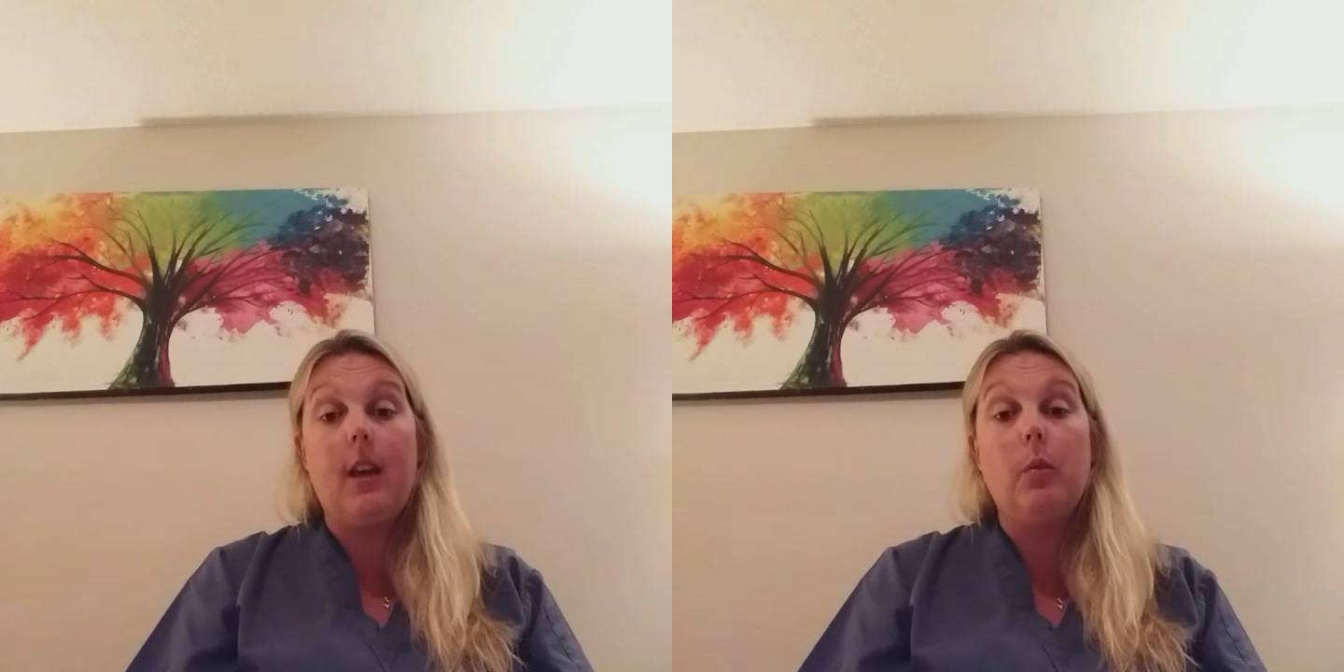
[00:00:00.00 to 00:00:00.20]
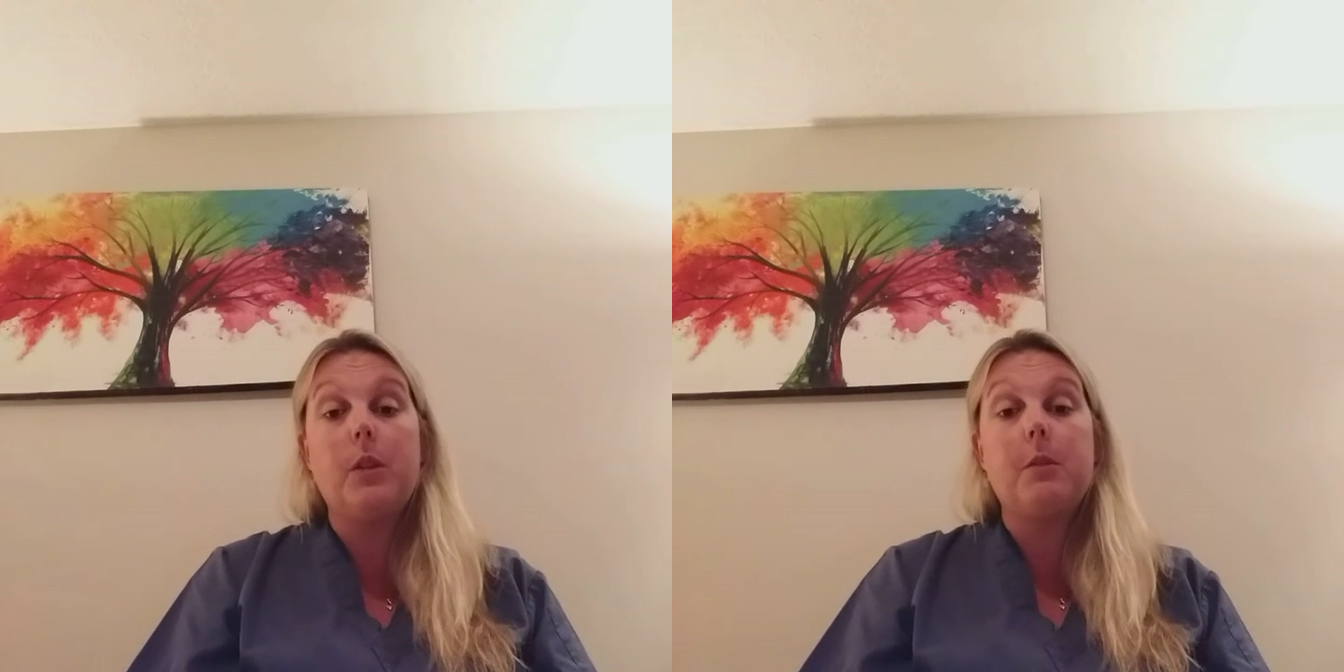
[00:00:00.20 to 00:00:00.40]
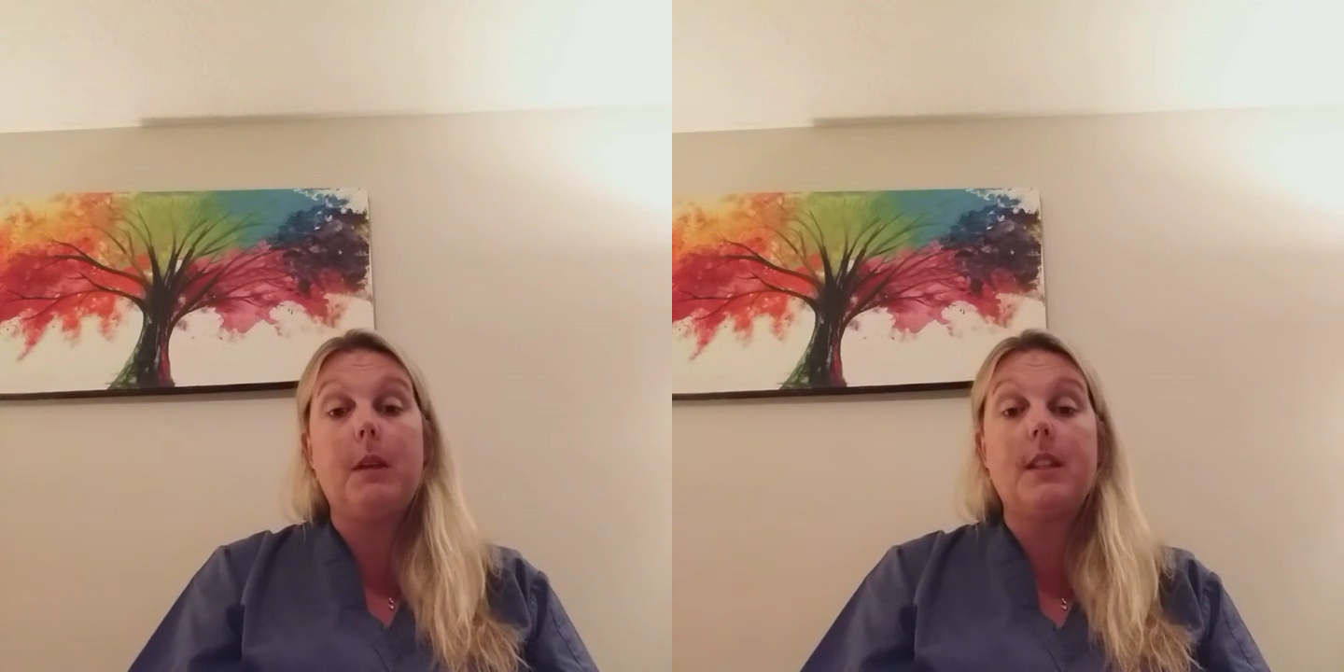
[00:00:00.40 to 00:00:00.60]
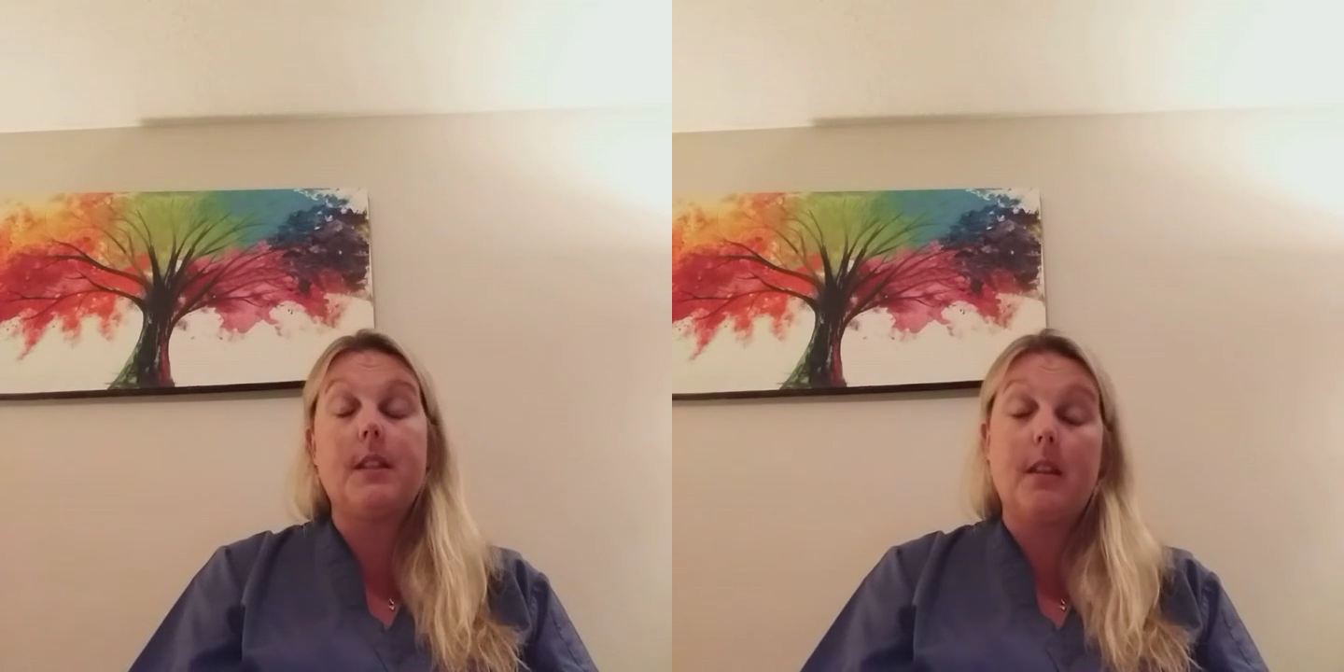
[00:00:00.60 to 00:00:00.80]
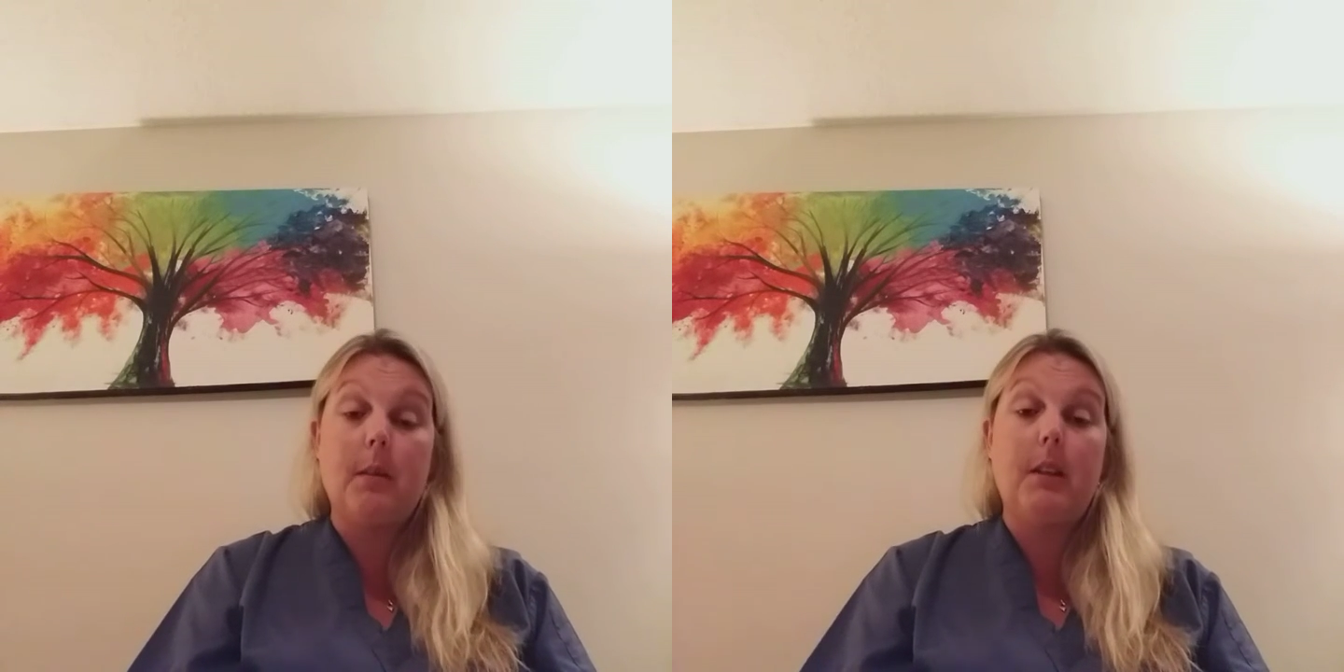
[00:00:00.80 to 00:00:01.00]
which makes
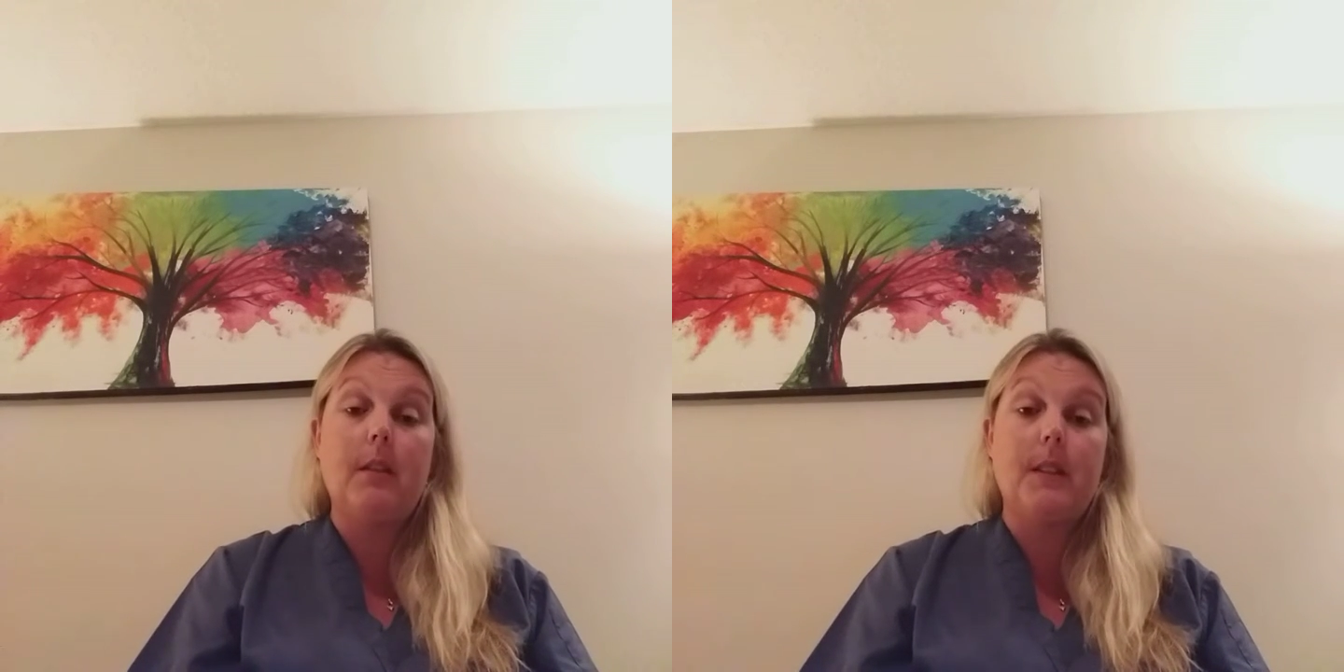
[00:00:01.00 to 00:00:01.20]
timing of